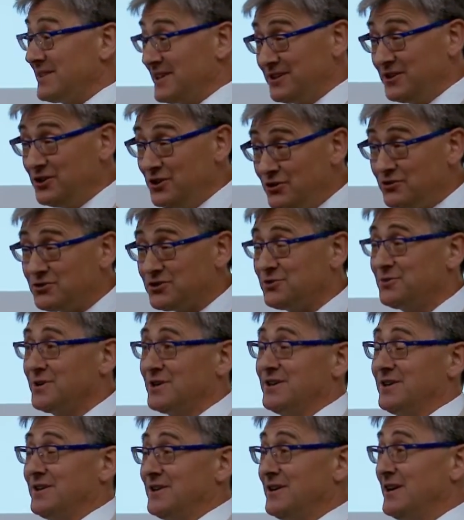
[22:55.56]
that used to
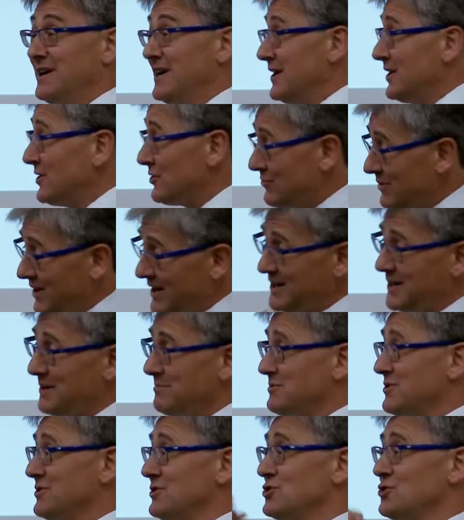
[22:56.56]
occur right
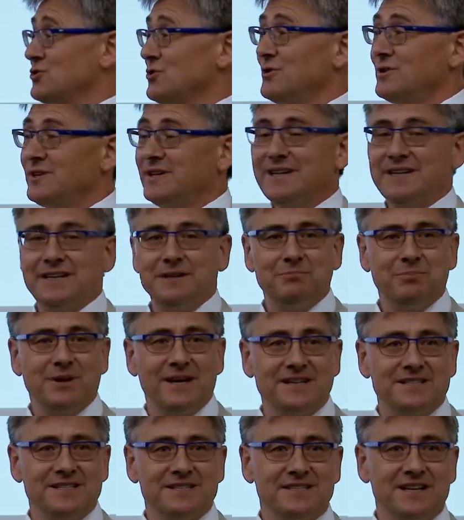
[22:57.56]
up to the shoreline in
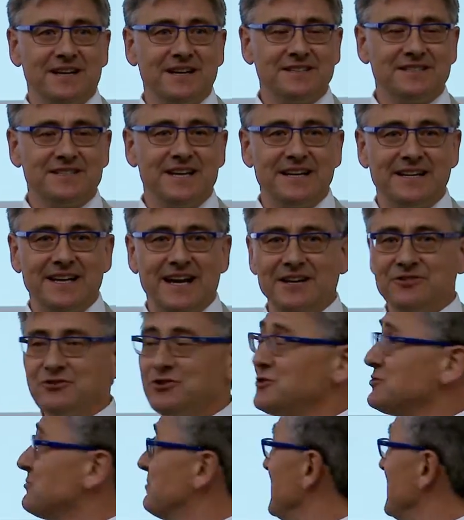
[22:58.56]
places like St. Andrews,